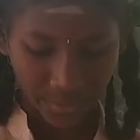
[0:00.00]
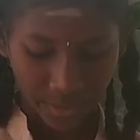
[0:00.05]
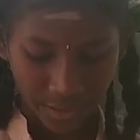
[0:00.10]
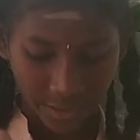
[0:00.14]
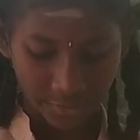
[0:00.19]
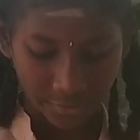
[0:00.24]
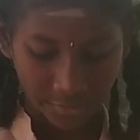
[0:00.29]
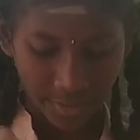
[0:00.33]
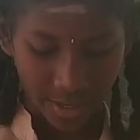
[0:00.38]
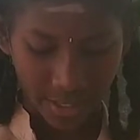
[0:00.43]

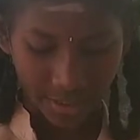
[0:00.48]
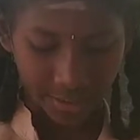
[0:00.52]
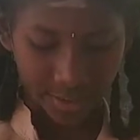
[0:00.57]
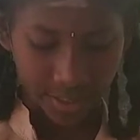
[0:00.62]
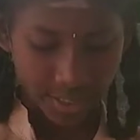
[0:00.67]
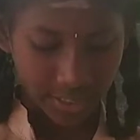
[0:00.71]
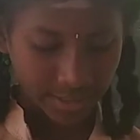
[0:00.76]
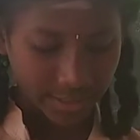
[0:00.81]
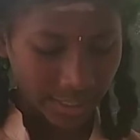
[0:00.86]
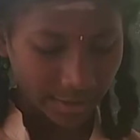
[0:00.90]
This was
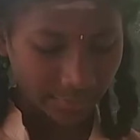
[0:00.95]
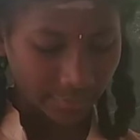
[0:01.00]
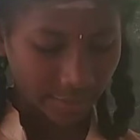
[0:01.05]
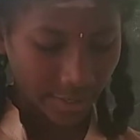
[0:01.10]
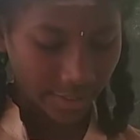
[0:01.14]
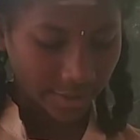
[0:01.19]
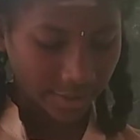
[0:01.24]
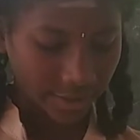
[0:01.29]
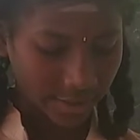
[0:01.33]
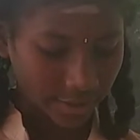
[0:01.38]
Sir
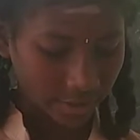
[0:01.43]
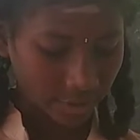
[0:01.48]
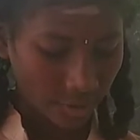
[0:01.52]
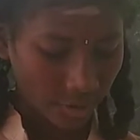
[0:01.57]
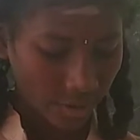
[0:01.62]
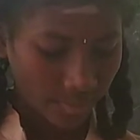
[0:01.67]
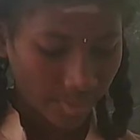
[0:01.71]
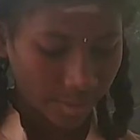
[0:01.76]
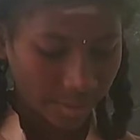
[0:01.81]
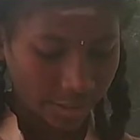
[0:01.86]
Francis
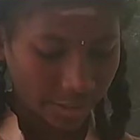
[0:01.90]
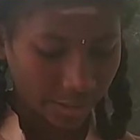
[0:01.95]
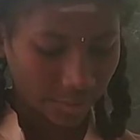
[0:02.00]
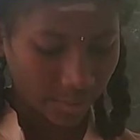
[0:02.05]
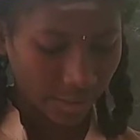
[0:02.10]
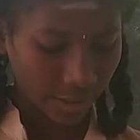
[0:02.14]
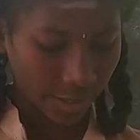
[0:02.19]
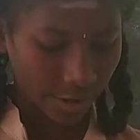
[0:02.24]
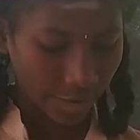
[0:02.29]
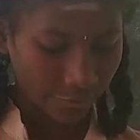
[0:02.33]
Cromarty,
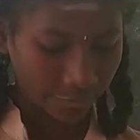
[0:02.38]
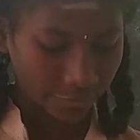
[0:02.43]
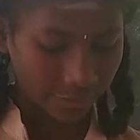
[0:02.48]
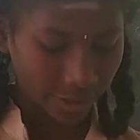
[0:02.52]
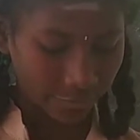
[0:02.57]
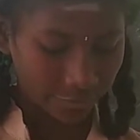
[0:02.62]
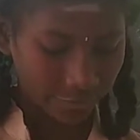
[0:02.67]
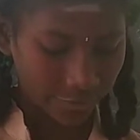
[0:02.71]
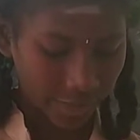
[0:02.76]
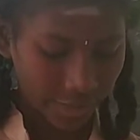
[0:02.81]
one of
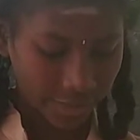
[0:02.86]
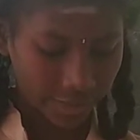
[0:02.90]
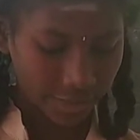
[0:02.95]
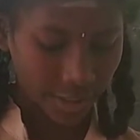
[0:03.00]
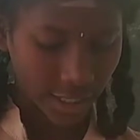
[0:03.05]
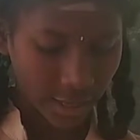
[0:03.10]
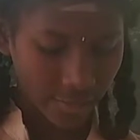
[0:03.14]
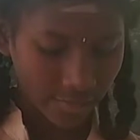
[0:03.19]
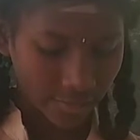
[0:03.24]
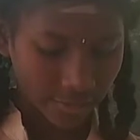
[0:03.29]
the friends
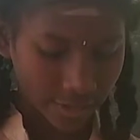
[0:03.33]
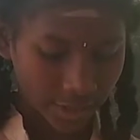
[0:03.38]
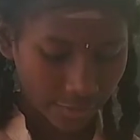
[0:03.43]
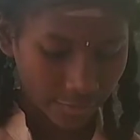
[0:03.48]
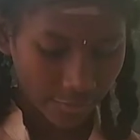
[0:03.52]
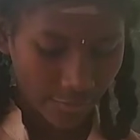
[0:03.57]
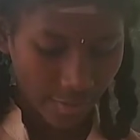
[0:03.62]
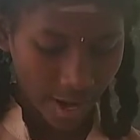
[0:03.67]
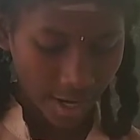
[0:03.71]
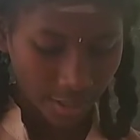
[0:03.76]
Mr.
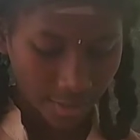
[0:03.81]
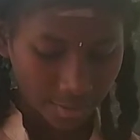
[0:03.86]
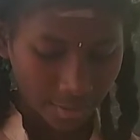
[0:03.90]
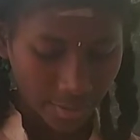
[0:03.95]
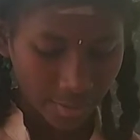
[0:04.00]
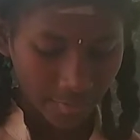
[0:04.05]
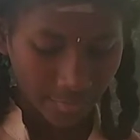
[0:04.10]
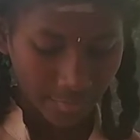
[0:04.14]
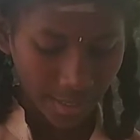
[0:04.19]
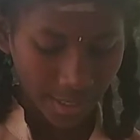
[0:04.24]
Fogg
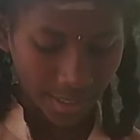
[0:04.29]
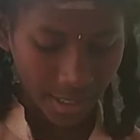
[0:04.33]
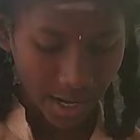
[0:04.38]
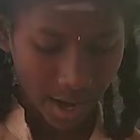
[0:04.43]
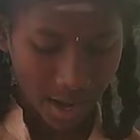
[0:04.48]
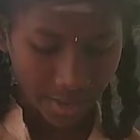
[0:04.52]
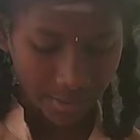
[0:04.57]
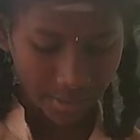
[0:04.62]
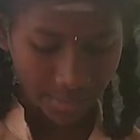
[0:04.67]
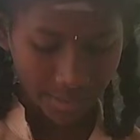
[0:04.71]
made
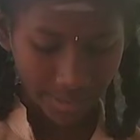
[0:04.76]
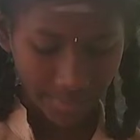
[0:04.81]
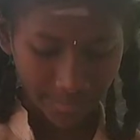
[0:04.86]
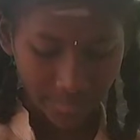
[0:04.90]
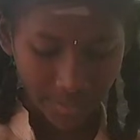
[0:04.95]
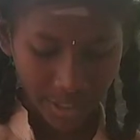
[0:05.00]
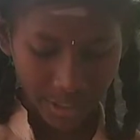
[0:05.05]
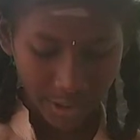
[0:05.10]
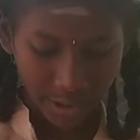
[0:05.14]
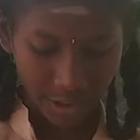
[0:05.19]
on
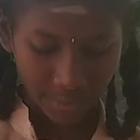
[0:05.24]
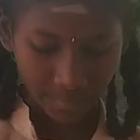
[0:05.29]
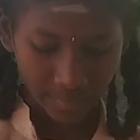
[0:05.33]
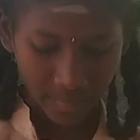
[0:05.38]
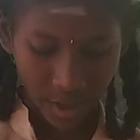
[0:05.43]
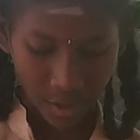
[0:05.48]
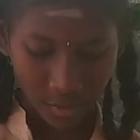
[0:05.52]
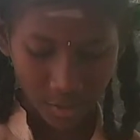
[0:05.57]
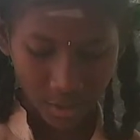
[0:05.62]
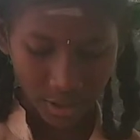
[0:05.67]
the ship
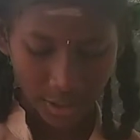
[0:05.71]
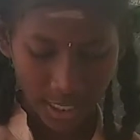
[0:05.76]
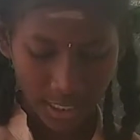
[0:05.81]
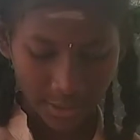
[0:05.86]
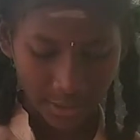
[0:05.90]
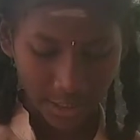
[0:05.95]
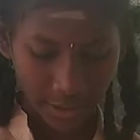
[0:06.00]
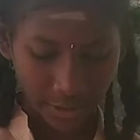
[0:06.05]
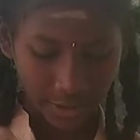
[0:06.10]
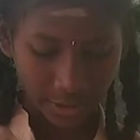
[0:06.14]

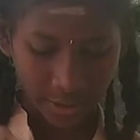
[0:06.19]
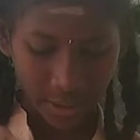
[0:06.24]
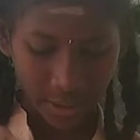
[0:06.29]
Mongolia that